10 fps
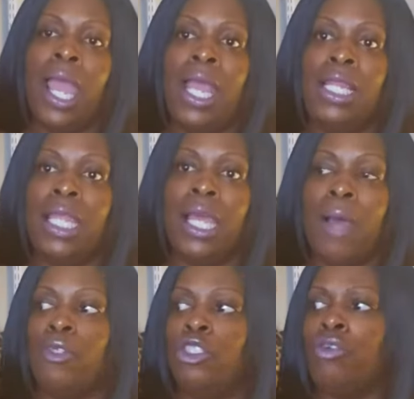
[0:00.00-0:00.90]
and
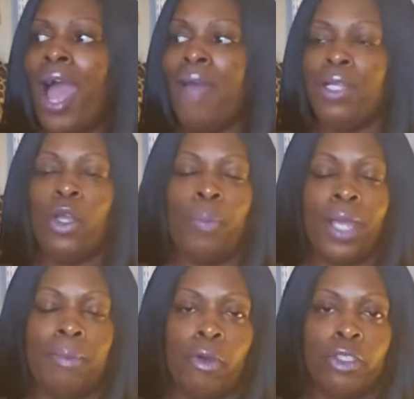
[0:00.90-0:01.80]
then I was driving to go
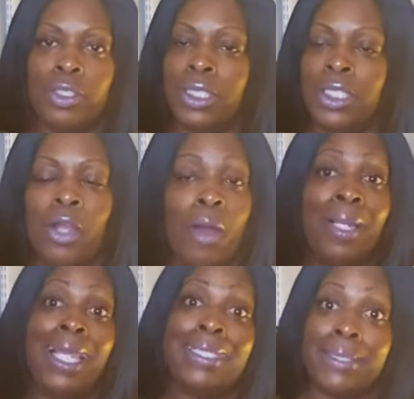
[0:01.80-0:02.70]
pick up groceries because y'all know
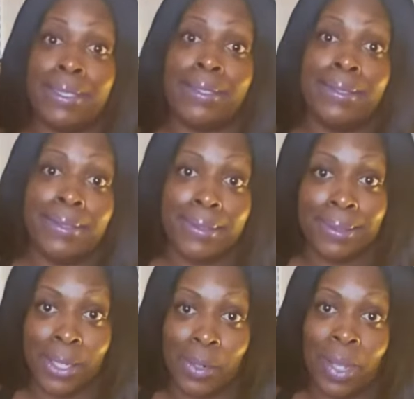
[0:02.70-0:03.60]
I'm lazy,
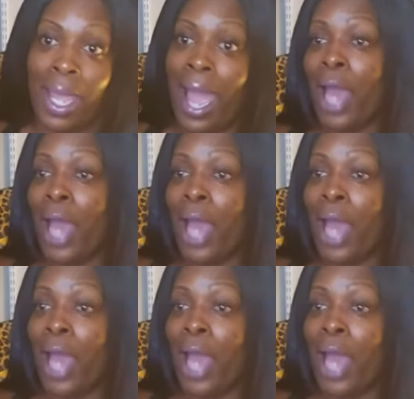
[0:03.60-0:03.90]
okay?